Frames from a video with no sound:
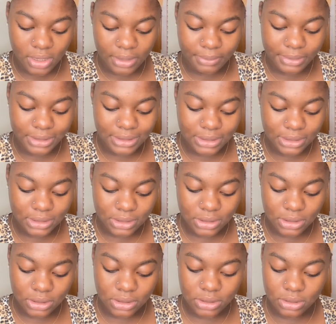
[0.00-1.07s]

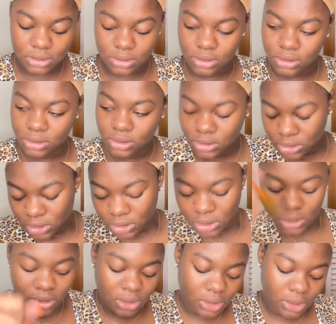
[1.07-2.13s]
tinted.
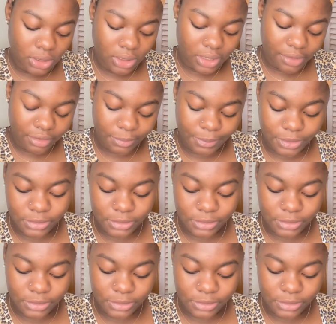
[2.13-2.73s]
You already put it